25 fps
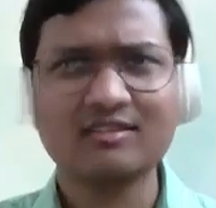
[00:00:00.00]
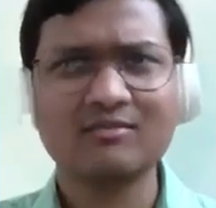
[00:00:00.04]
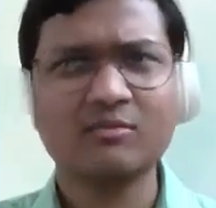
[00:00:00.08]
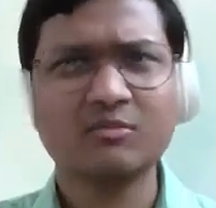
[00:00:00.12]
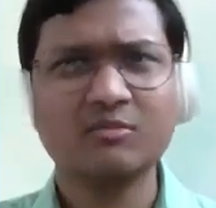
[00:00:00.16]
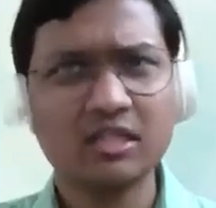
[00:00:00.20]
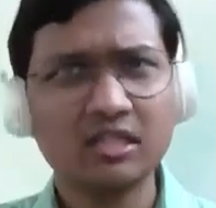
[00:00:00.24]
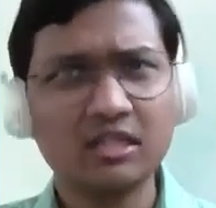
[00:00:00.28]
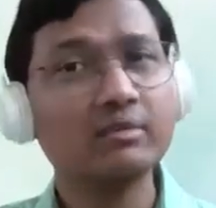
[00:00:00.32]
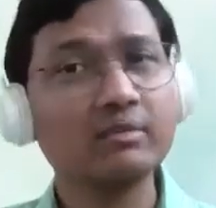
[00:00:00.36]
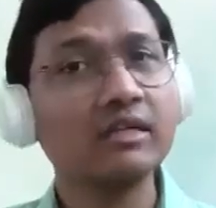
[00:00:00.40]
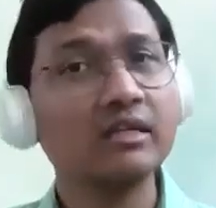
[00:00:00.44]

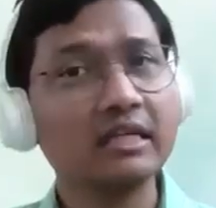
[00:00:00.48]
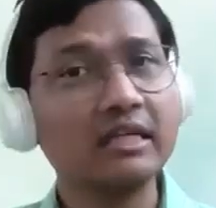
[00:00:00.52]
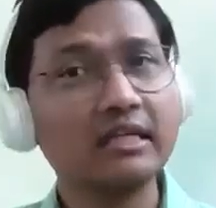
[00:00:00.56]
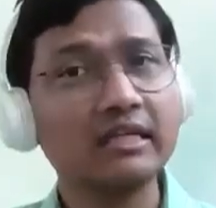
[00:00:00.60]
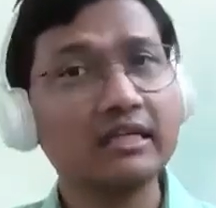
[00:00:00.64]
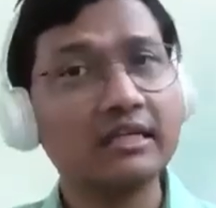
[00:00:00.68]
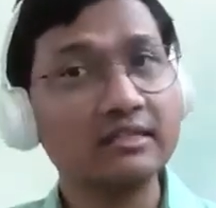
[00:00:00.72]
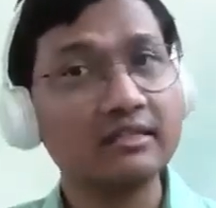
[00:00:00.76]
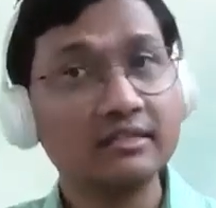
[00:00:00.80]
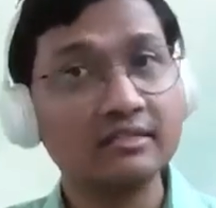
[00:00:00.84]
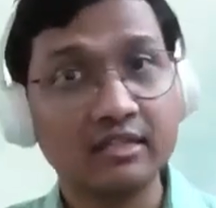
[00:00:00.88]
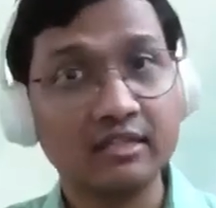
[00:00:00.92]
Multiple
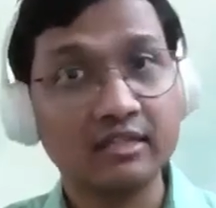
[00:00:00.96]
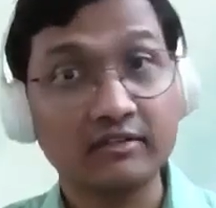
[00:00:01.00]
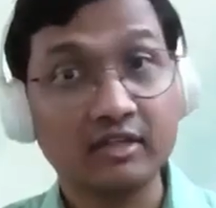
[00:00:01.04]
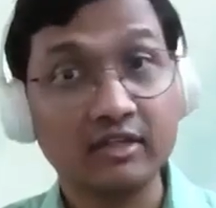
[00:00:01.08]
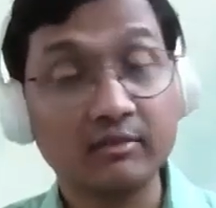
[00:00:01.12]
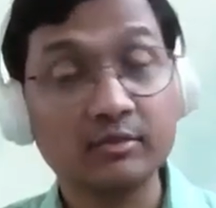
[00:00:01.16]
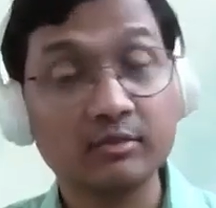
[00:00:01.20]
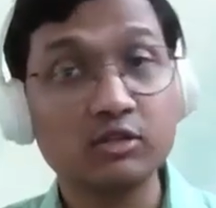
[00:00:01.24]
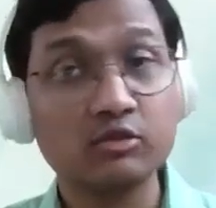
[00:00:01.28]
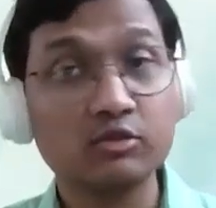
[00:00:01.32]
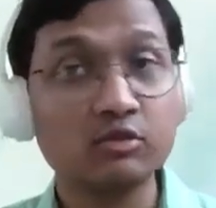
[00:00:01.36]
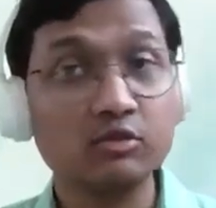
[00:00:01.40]
techniques are
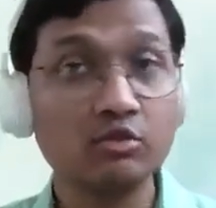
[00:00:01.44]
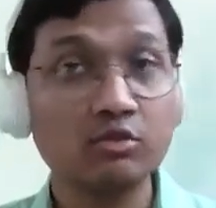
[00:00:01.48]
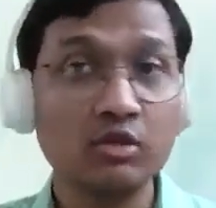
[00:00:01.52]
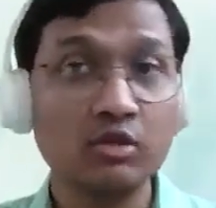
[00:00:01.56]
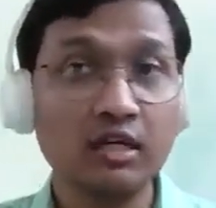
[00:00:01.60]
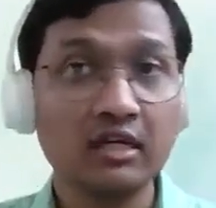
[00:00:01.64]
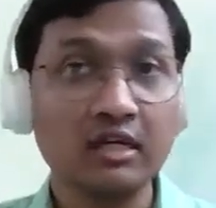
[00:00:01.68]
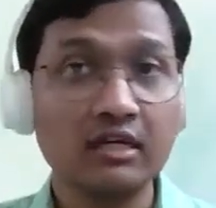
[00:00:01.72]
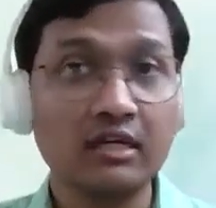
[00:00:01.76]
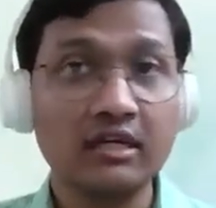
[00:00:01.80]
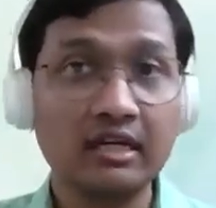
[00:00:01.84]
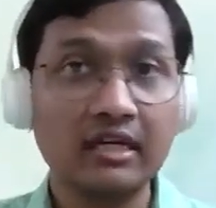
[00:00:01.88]
available. So
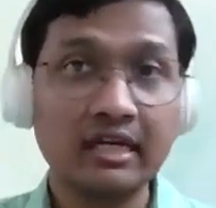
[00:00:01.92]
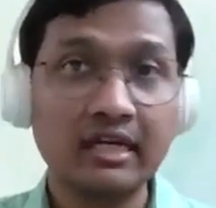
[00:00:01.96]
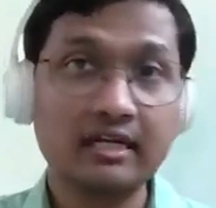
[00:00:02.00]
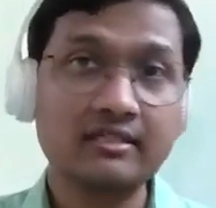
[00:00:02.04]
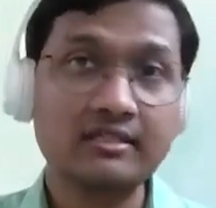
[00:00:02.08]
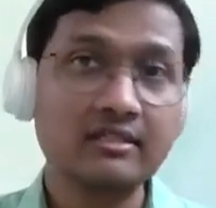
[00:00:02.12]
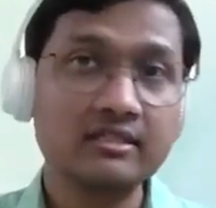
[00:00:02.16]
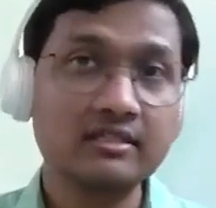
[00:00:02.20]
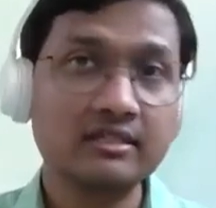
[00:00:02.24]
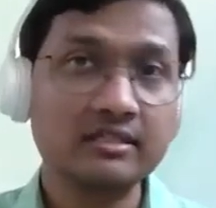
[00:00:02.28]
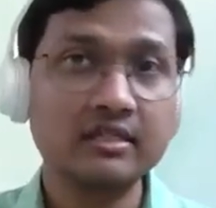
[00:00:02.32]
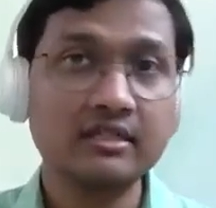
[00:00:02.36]

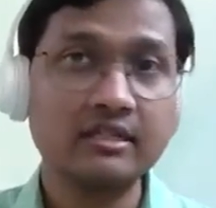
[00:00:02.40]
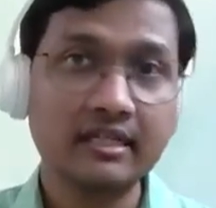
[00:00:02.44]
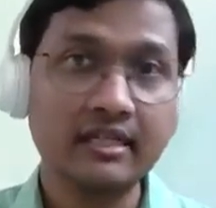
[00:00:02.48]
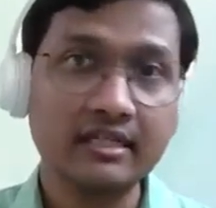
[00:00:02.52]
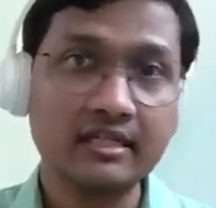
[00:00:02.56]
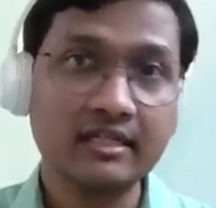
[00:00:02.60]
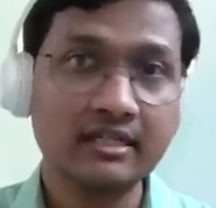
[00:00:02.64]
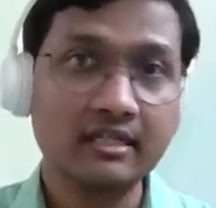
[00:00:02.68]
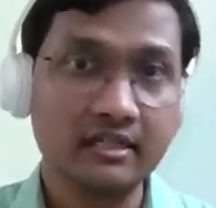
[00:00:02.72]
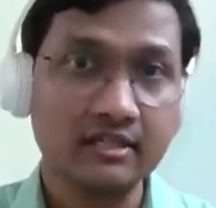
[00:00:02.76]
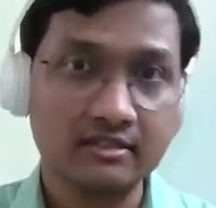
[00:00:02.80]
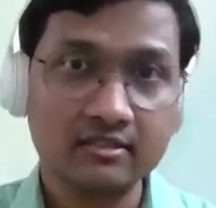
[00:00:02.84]
relaxation
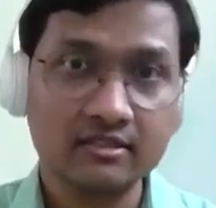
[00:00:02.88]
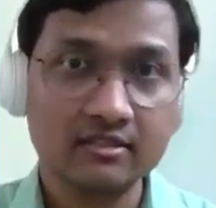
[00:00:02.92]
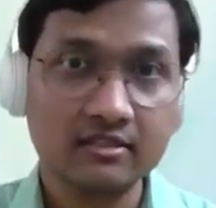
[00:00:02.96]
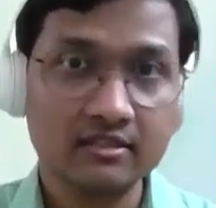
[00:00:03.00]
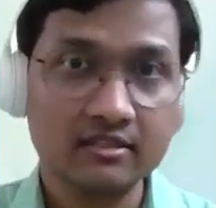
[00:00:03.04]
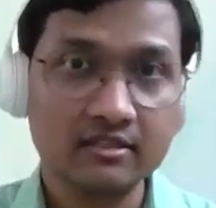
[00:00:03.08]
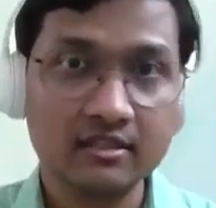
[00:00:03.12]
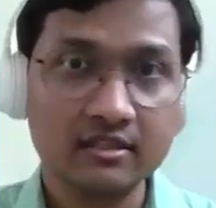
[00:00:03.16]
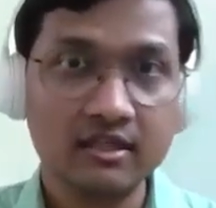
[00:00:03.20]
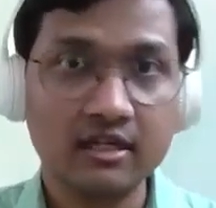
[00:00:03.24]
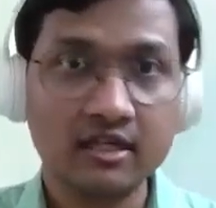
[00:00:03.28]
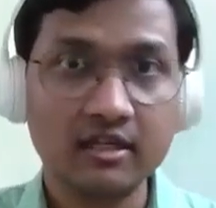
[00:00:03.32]

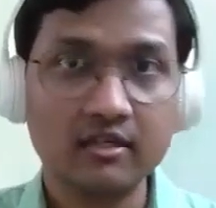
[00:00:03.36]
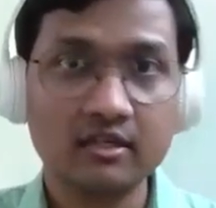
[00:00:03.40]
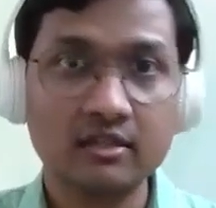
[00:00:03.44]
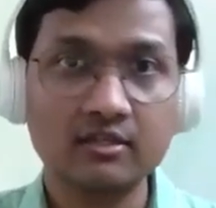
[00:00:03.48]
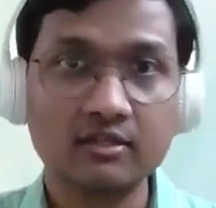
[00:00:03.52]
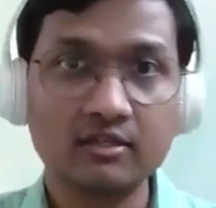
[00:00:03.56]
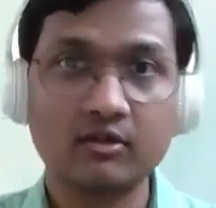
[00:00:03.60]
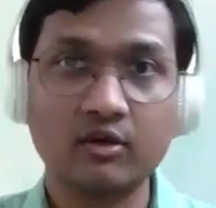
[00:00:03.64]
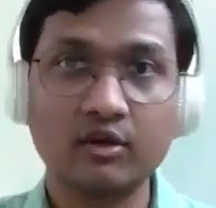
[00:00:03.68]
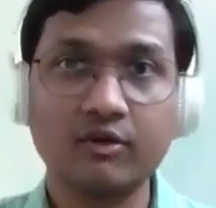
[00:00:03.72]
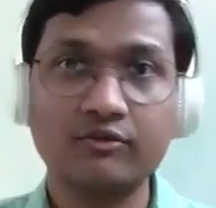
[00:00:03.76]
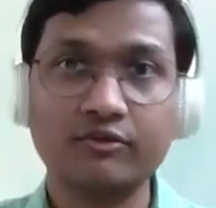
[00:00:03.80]
techniques
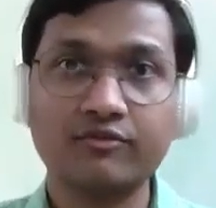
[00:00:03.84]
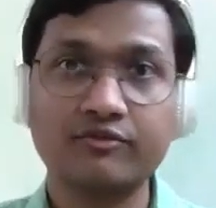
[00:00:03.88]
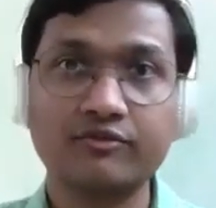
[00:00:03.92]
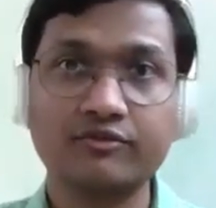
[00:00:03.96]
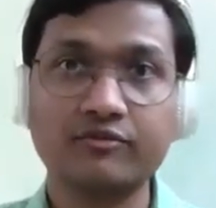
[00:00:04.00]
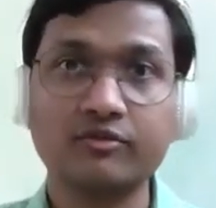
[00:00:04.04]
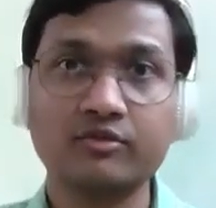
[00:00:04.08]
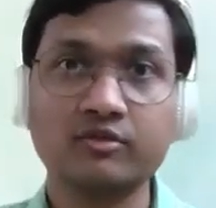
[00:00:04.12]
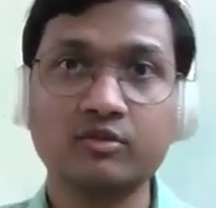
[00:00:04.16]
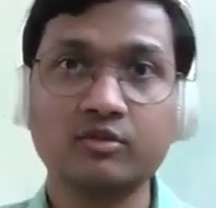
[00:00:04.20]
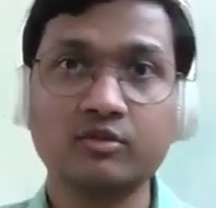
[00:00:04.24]
are of,